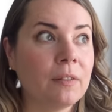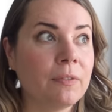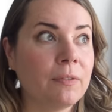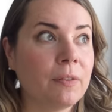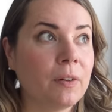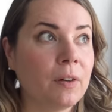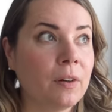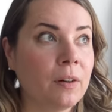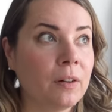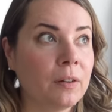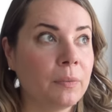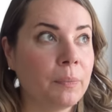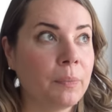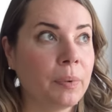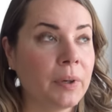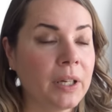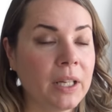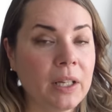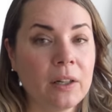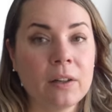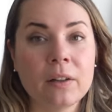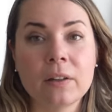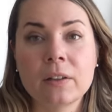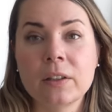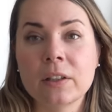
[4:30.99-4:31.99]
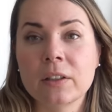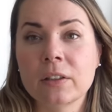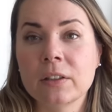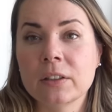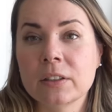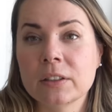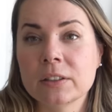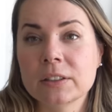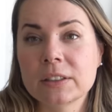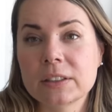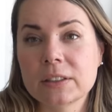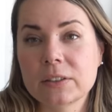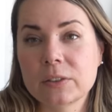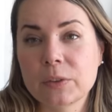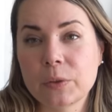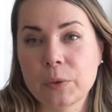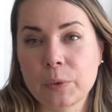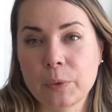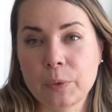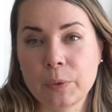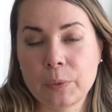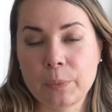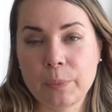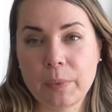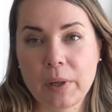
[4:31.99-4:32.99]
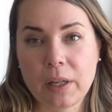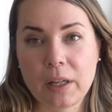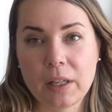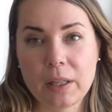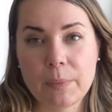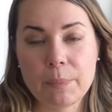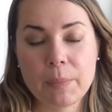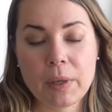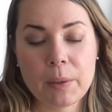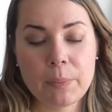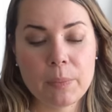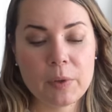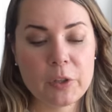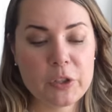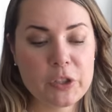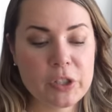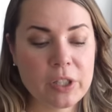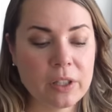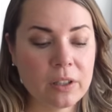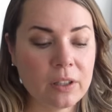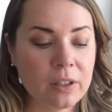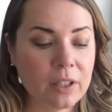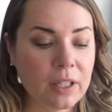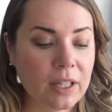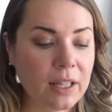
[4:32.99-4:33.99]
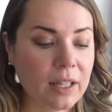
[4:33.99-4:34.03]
for pre-orders through my publisher,